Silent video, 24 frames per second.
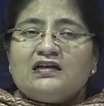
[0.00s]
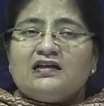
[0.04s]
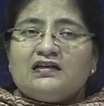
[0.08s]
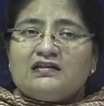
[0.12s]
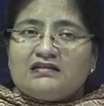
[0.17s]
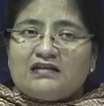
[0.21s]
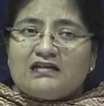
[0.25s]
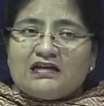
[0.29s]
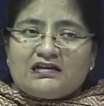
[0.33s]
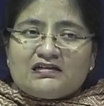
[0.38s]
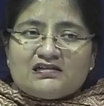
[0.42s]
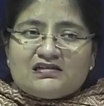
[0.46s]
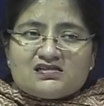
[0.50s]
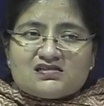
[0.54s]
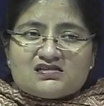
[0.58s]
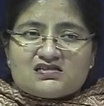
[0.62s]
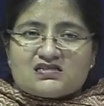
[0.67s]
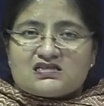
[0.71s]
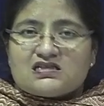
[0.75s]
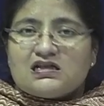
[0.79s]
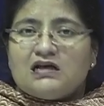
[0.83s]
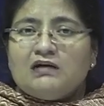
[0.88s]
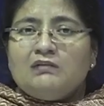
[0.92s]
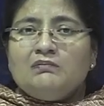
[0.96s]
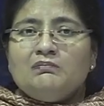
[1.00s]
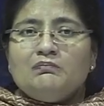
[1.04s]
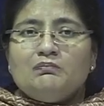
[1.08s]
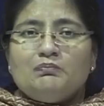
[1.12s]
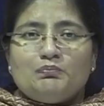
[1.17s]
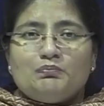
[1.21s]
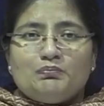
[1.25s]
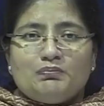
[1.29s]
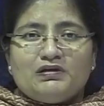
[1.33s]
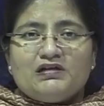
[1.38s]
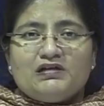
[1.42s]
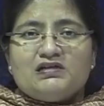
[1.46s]
that some
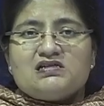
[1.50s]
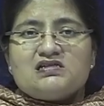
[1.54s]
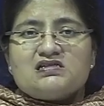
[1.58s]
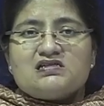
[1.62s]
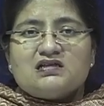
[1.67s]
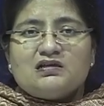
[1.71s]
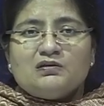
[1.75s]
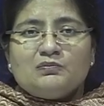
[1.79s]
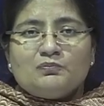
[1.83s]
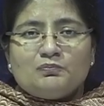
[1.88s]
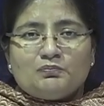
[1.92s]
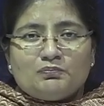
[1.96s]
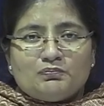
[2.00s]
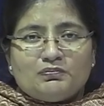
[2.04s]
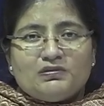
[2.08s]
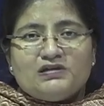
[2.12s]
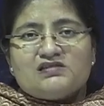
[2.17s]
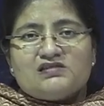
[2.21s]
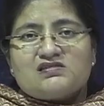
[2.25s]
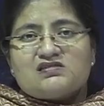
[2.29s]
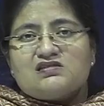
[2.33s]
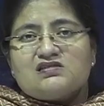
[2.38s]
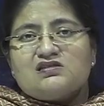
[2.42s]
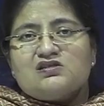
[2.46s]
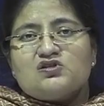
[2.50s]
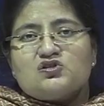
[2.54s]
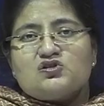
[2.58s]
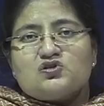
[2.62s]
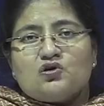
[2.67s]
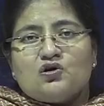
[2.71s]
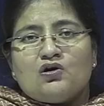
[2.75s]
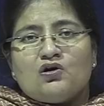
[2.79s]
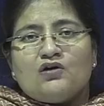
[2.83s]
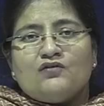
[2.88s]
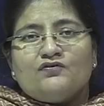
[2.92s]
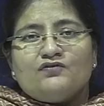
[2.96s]
bits and pieces
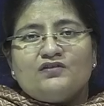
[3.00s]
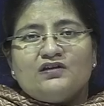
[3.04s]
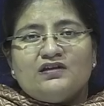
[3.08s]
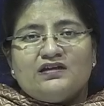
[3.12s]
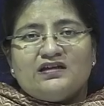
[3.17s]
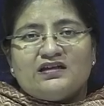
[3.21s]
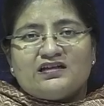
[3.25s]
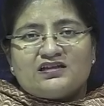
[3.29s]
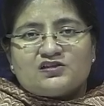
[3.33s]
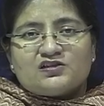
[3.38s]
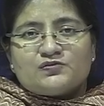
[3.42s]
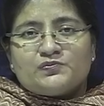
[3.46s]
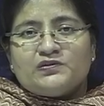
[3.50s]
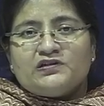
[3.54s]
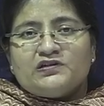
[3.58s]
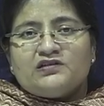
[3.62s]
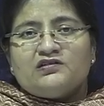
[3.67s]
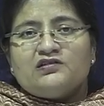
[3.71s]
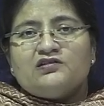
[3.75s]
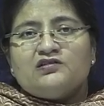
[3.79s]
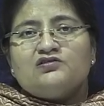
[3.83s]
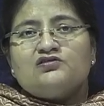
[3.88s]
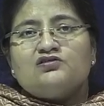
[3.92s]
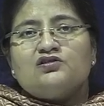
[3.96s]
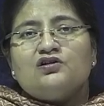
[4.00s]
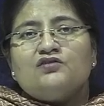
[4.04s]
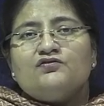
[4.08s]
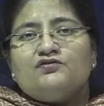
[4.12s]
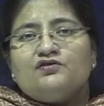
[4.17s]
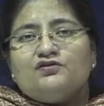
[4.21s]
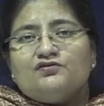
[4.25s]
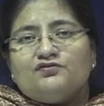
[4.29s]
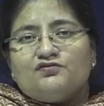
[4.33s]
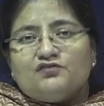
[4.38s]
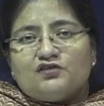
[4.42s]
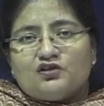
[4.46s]
of the experience of the
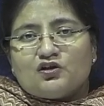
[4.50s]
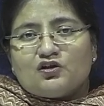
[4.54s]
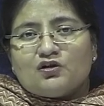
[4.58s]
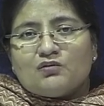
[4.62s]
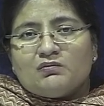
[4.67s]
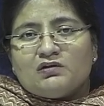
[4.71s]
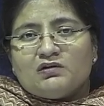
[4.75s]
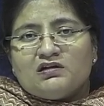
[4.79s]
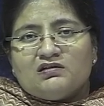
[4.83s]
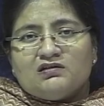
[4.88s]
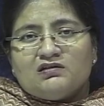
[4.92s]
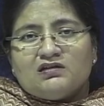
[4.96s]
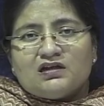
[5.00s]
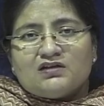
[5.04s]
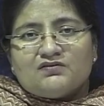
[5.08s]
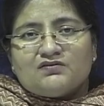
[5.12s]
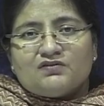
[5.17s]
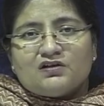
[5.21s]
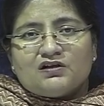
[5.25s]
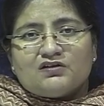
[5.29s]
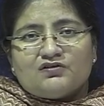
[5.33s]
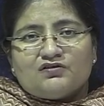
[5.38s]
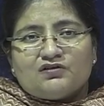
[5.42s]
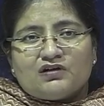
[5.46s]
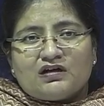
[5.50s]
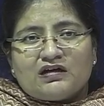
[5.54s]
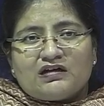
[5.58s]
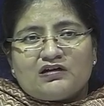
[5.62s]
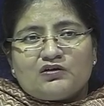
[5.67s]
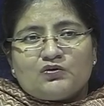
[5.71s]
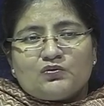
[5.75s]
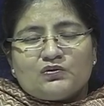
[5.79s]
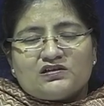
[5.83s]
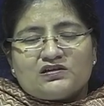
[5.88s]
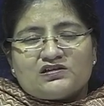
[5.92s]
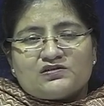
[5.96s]
phenomenon that we are trying
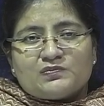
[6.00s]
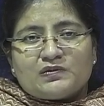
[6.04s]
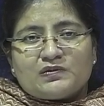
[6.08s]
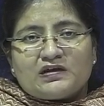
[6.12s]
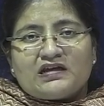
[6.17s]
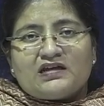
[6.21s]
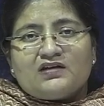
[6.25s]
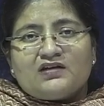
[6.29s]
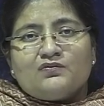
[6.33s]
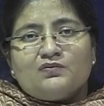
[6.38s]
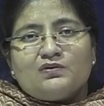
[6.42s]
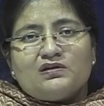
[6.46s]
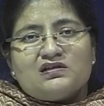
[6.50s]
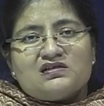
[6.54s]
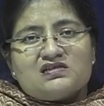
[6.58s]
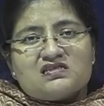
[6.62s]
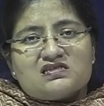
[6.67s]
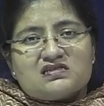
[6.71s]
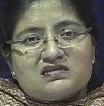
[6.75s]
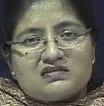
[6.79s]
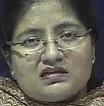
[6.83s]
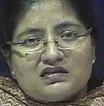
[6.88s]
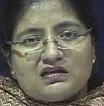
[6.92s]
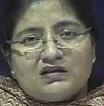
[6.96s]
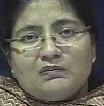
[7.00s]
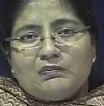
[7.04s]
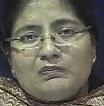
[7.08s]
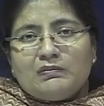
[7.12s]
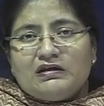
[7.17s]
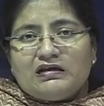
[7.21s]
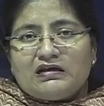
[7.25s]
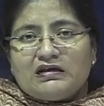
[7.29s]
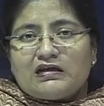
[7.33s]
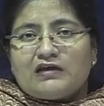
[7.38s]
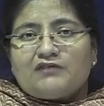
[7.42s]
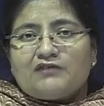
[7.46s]
to explain will still be
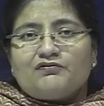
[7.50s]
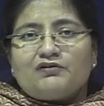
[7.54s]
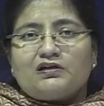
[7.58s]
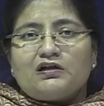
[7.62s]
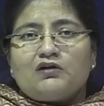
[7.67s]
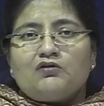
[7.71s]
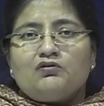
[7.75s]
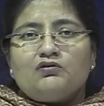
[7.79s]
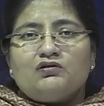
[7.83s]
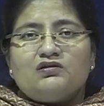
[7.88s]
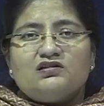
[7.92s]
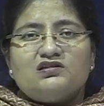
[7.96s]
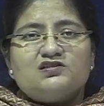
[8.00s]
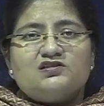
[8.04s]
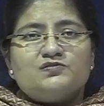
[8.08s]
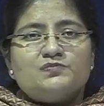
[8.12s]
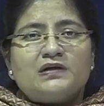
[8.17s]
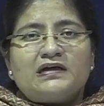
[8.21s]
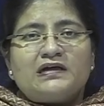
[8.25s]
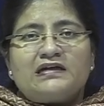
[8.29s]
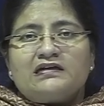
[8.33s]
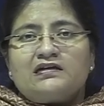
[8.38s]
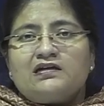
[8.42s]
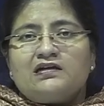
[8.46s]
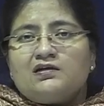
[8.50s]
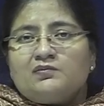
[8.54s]
left out despite our